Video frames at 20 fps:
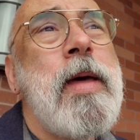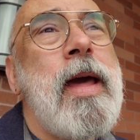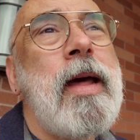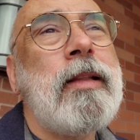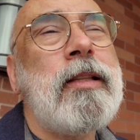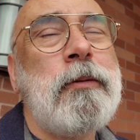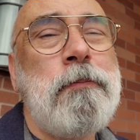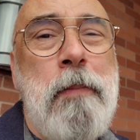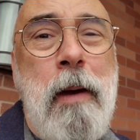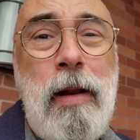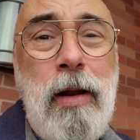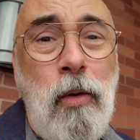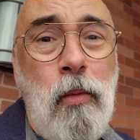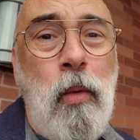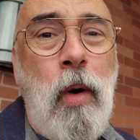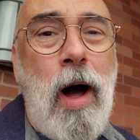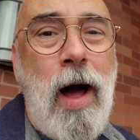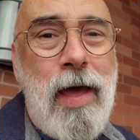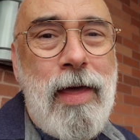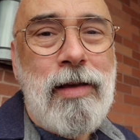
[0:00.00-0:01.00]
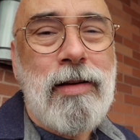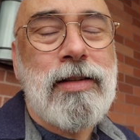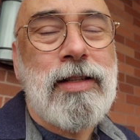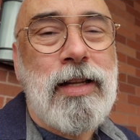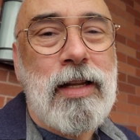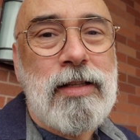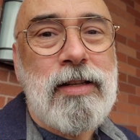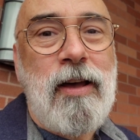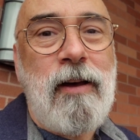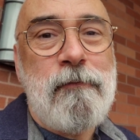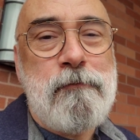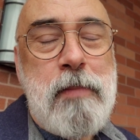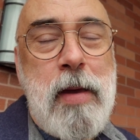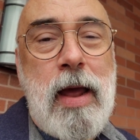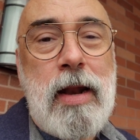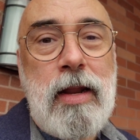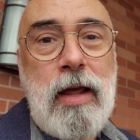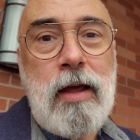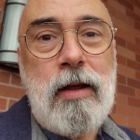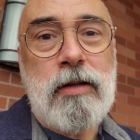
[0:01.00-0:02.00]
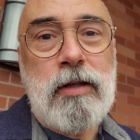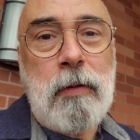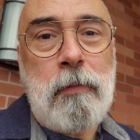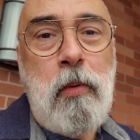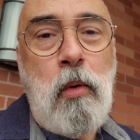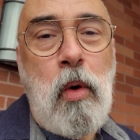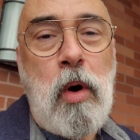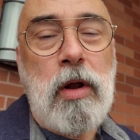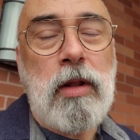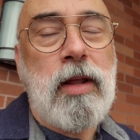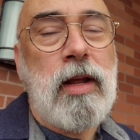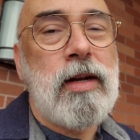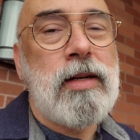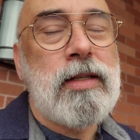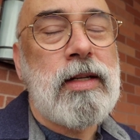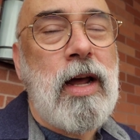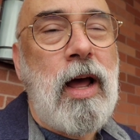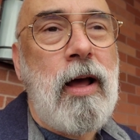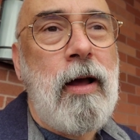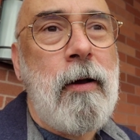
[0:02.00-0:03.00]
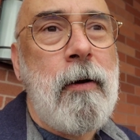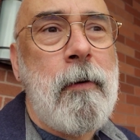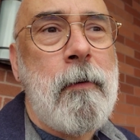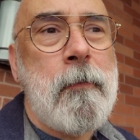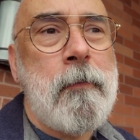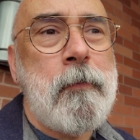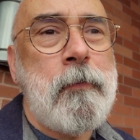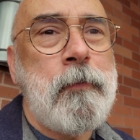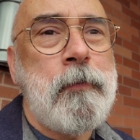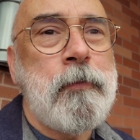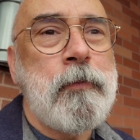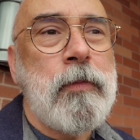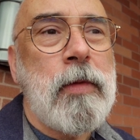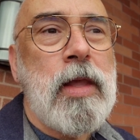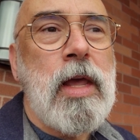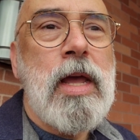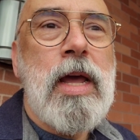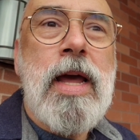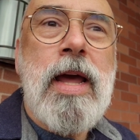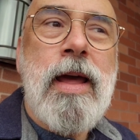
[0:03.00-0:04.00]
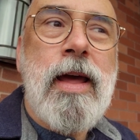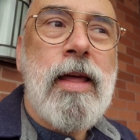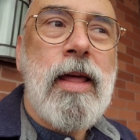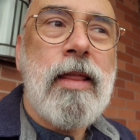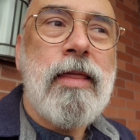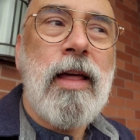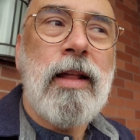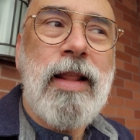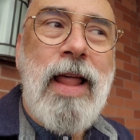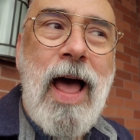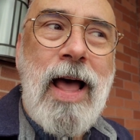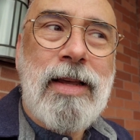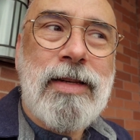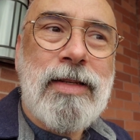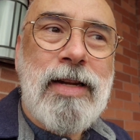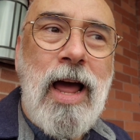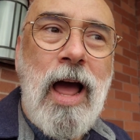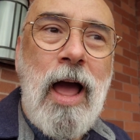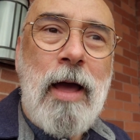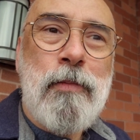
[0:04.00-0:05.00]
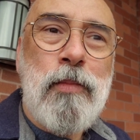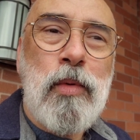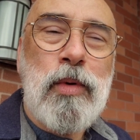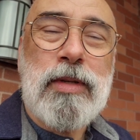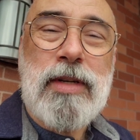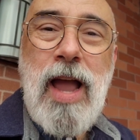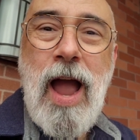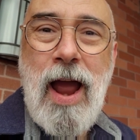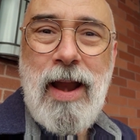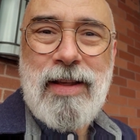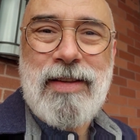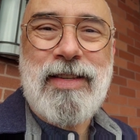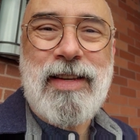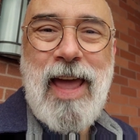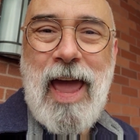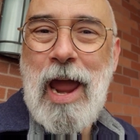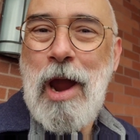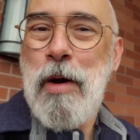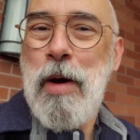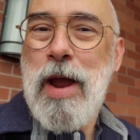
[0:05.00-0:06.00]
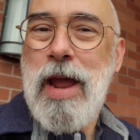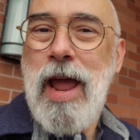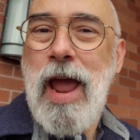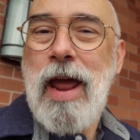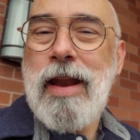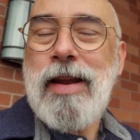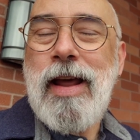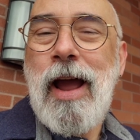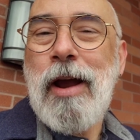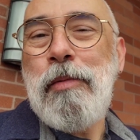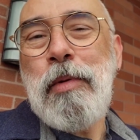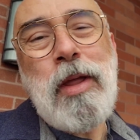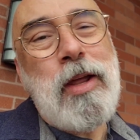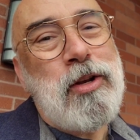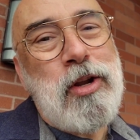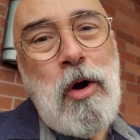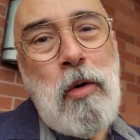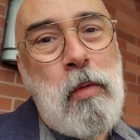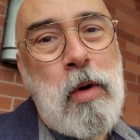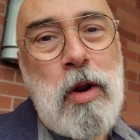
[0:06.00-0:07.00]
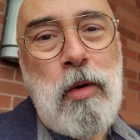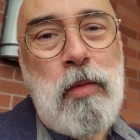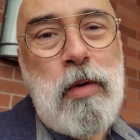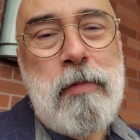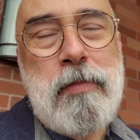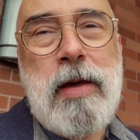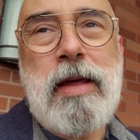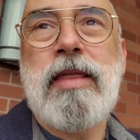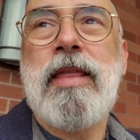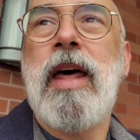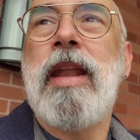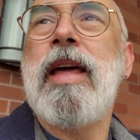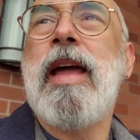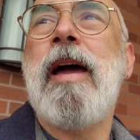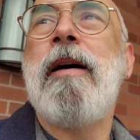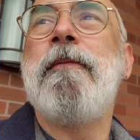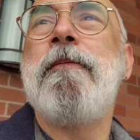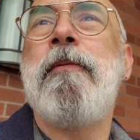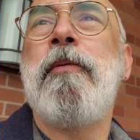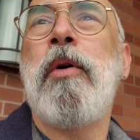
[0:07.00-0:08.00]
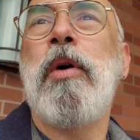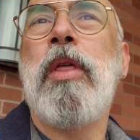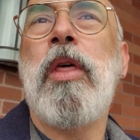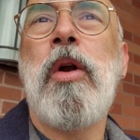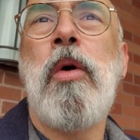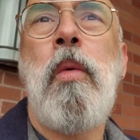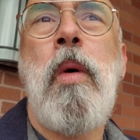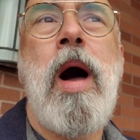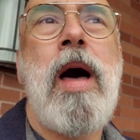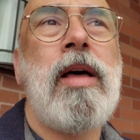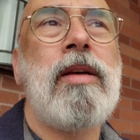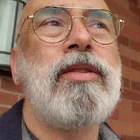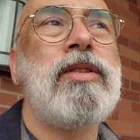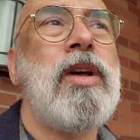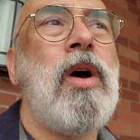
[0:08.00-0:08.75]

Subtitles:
it's been a while since I've been into Portland. The last time was kind of scary, and I really don't want to repeat that again for a little while.